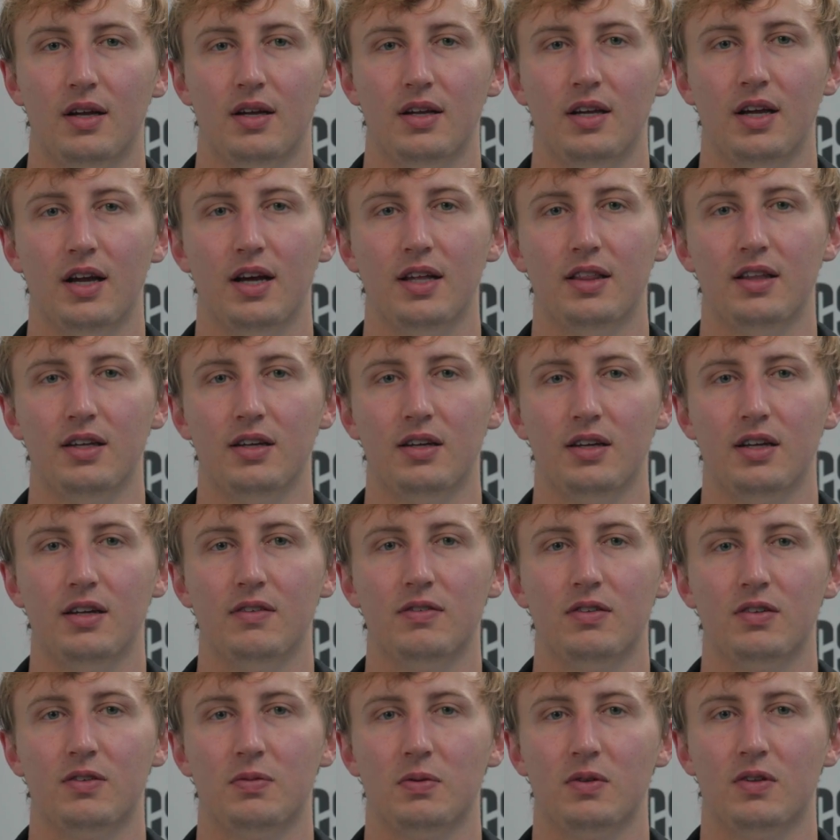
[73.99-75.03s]
Yeah, I think
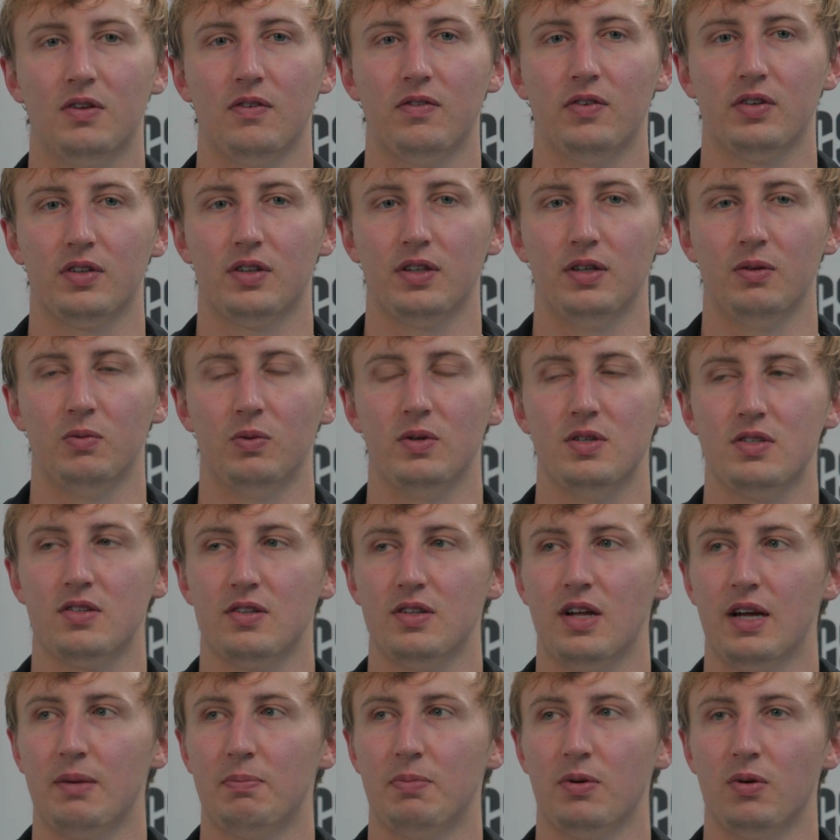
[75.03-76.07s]
even specifically with
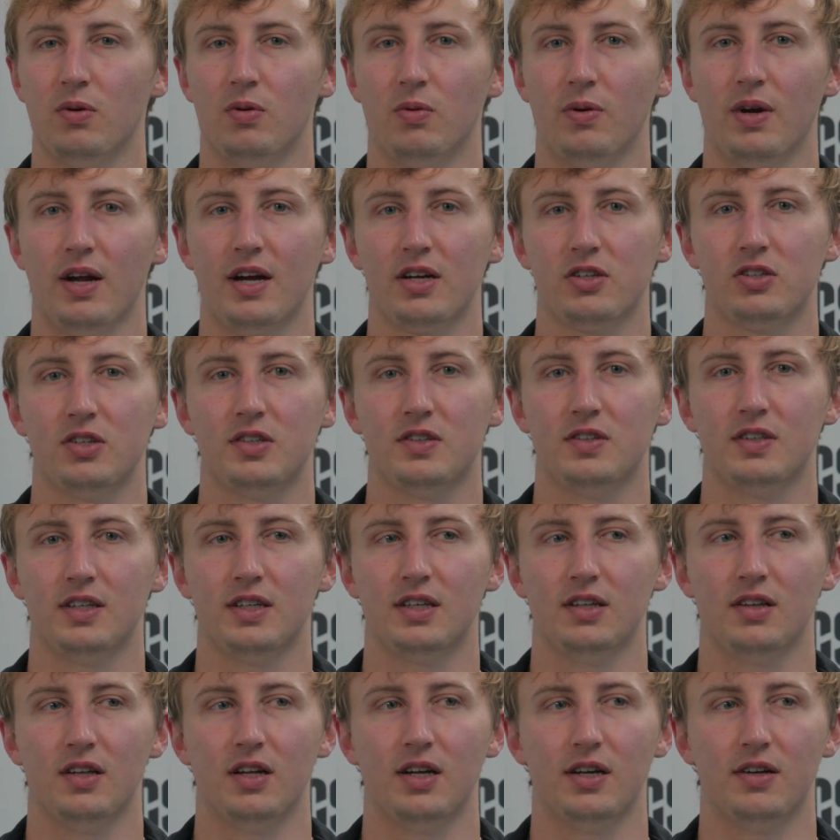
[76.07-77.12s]
Sniper, we're actually
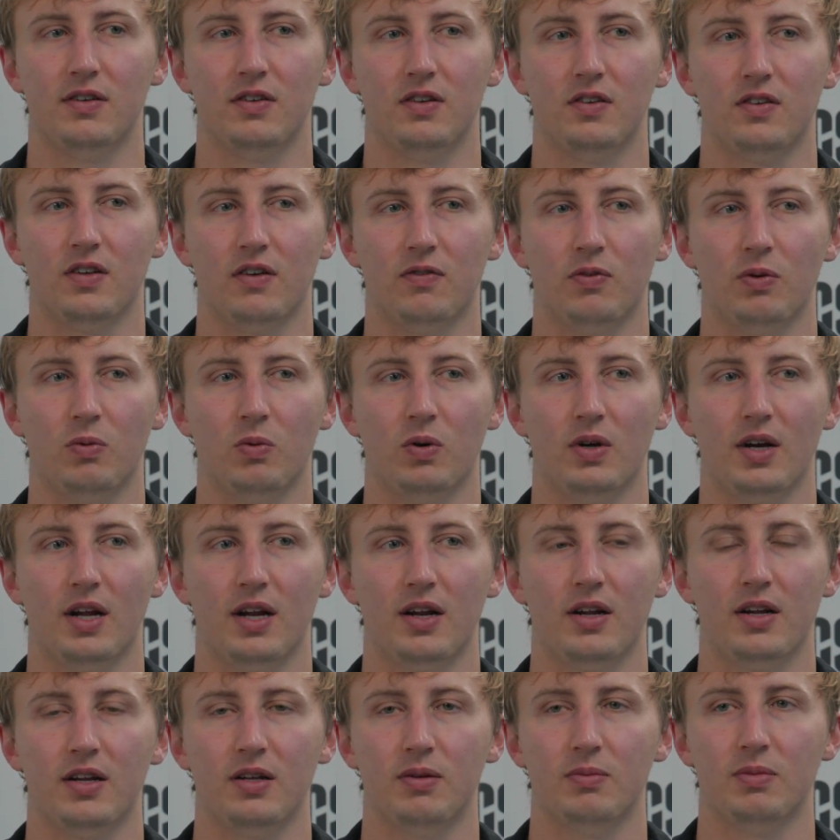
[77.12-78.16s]
seeing a lot of the stuff we want
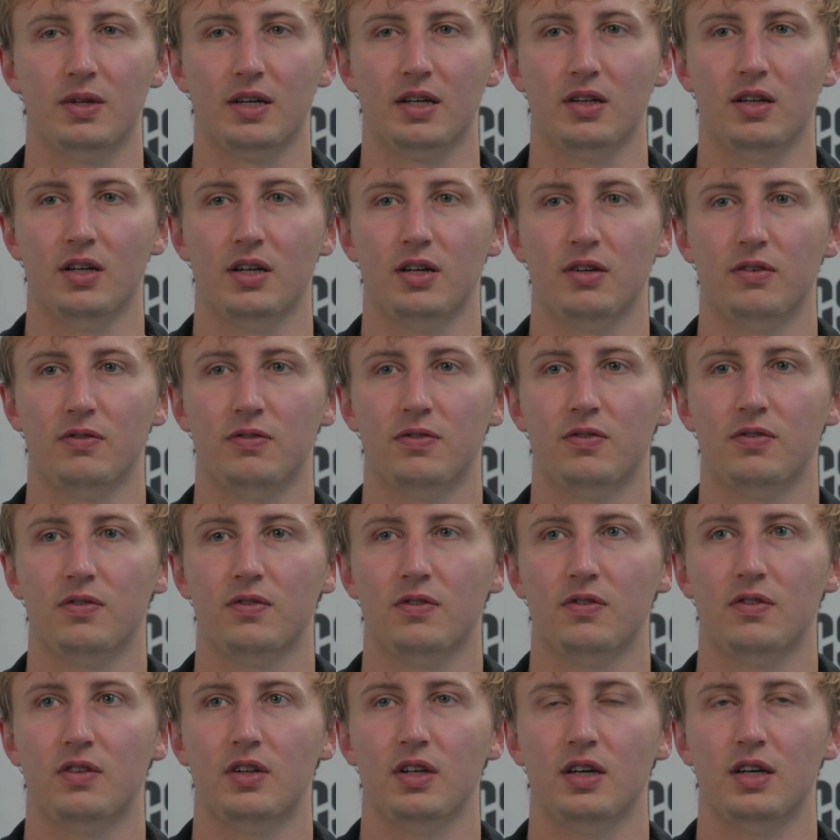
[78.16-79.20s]
out of him, like a lot of
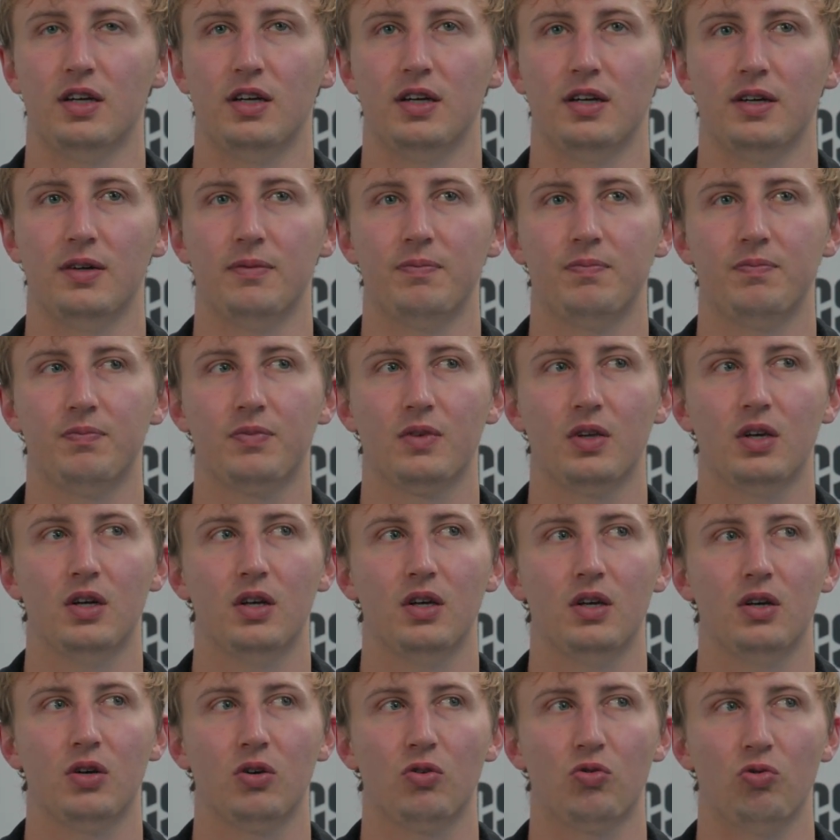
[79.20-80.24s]
the
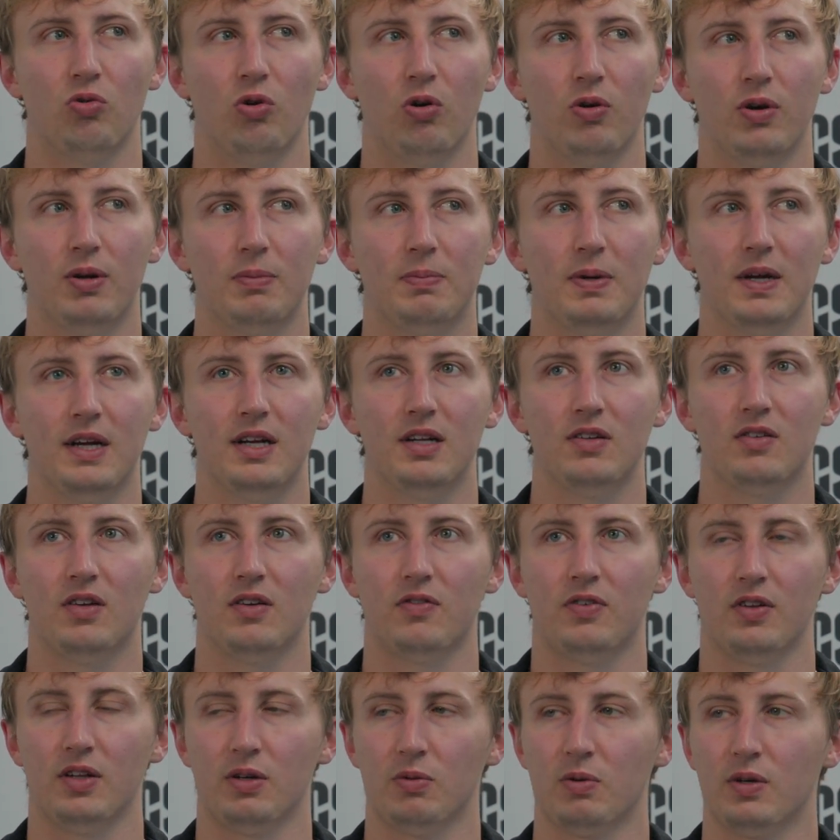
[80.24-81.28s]
growing pains. I
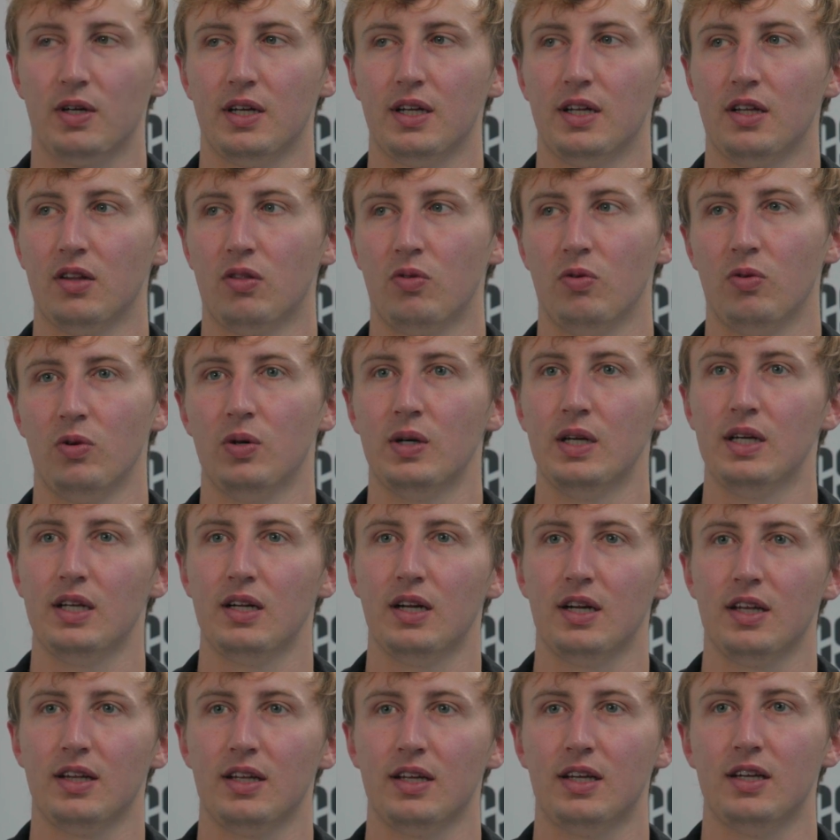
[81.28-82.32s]
feel like we're getting through
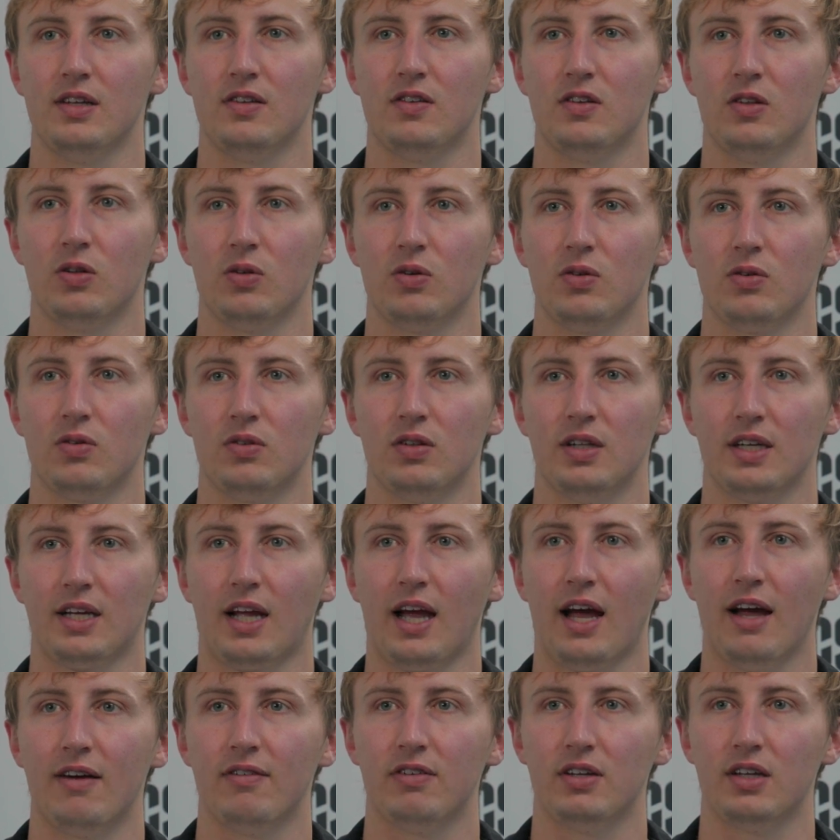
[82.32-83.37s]
it. I think he's still like
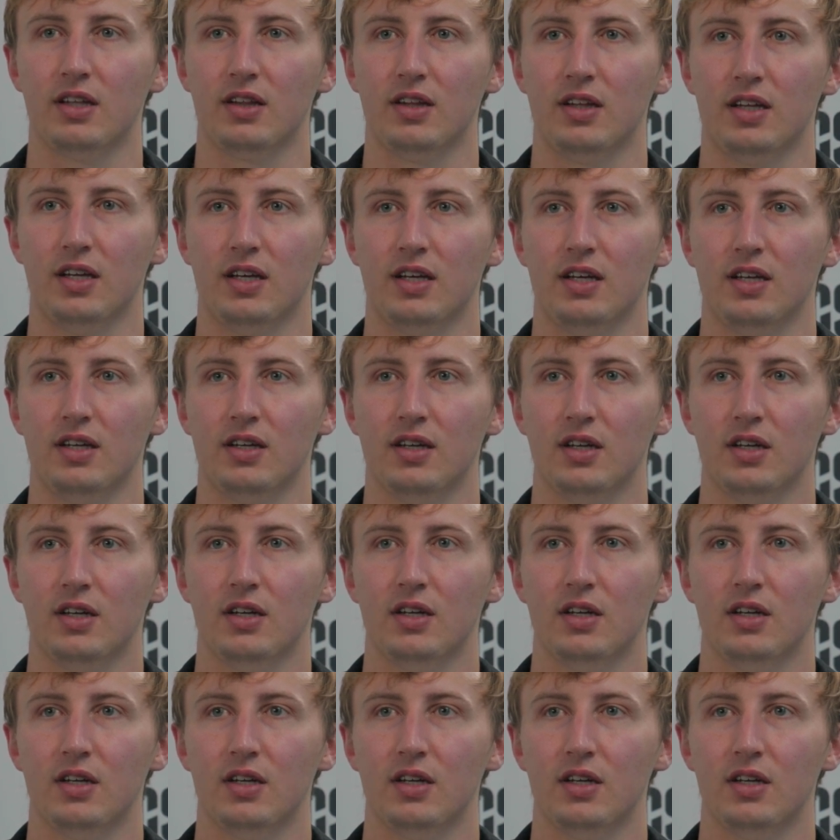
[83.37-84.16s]
having the